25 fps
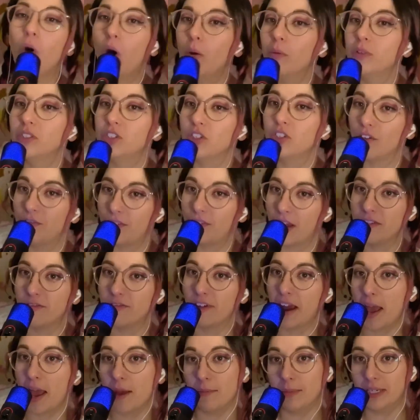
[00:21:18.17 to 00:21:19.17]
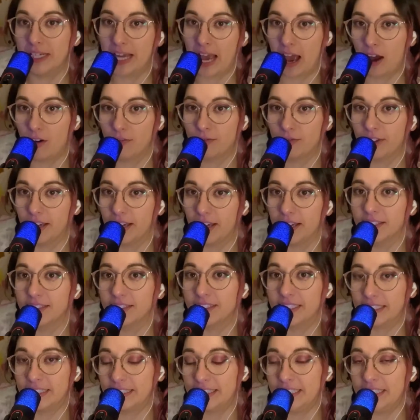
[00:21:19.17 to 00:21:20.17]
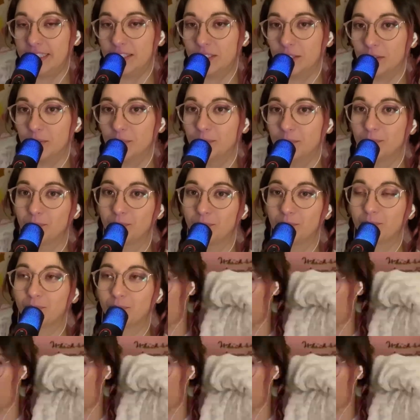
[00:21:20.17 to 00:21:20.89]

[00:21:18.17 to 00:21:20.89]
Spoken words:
what was your favourite Emily outfit this season?